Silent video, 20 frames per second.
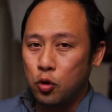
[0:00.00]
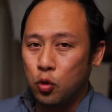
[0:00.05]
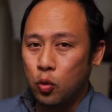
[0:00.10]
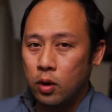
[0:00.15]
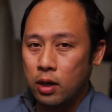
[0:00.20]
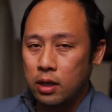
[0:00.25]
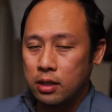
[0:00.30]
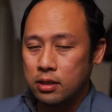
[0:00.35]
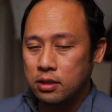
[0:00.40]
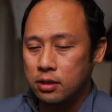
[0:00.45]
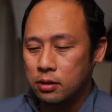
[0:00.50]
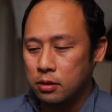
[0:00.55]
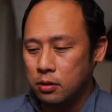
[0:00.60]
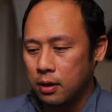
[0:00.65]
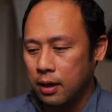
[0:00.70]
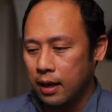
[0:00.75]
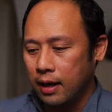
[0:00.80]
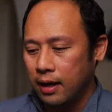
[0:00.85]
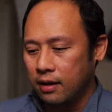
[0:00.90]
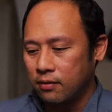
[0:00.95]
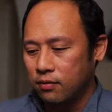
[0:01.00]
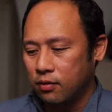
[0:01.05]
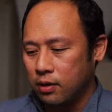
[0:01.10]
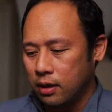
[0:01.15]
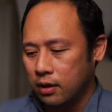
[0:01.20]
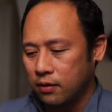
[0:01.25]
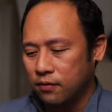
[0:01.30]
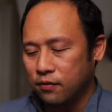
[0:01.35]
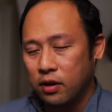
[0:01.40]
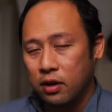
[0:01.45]
want to have
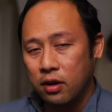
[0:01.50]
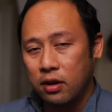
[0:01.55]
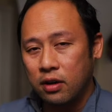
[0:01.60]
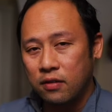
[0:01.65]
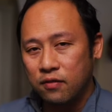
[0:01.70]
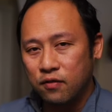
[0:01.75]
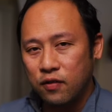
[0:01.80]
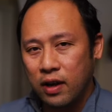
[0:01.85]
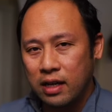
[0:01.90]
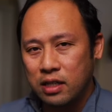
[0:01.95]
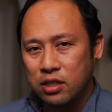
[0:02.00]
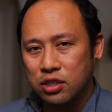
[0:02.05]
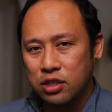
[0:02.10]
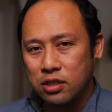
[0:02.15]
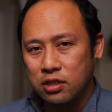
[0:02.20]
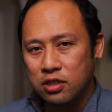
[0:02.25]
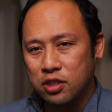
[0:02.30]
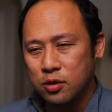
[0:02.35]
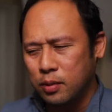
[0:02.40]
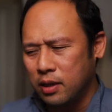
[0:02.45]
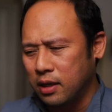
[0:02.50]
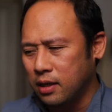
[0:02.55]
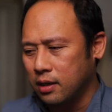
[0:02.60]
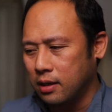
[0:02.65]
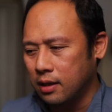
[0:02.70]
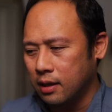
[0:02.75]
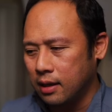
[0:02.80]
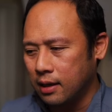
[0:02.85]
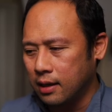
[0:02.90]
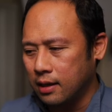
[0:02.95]
like a very fast shutter speed,
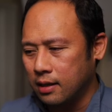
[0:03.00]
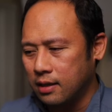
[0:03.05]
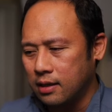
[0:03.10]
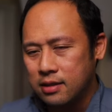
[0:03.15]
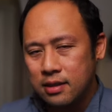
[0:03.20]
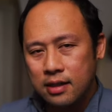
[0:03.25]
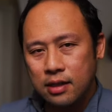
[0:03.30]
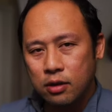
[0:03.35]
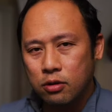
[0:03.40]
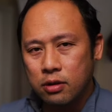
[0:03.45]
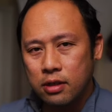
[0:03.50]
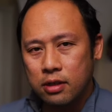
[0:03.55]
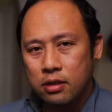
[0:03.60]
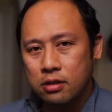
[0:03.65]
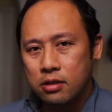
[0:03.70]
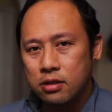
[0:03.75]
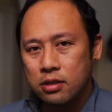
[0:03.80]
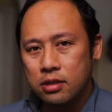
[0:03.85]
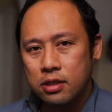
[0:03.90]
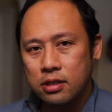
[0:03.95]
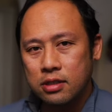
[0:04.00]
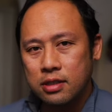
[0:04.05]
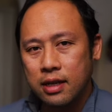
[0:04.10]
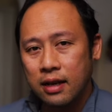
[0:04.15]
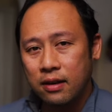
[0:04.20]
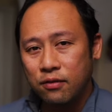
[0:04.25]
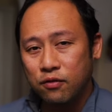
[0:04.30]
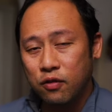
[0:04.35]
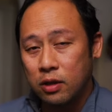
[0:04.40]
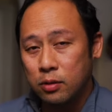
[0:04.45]
and this thing only goes to 10
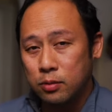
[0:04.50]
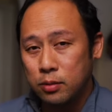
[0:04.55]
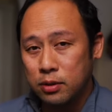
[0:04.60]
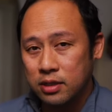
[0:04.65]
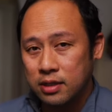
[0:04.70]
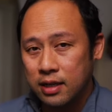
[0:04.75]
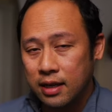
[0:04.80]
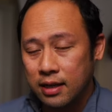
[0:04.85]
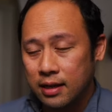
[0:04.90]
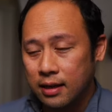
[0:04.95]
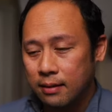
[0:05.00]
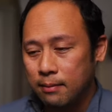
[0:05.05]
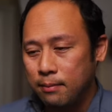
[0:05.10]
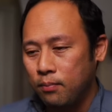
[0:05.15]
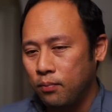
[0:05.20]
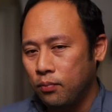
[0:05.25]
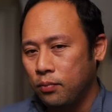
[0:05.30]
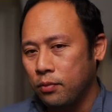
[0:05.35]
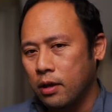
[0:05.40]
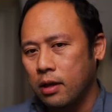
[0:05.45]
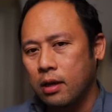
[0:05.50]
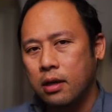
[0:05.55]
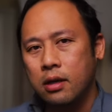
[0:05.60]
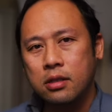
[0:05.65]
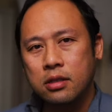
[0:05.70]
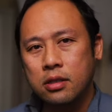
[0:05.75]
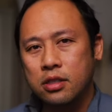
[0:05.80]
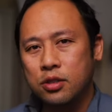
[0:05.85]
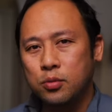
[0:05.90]
frames per second, you could just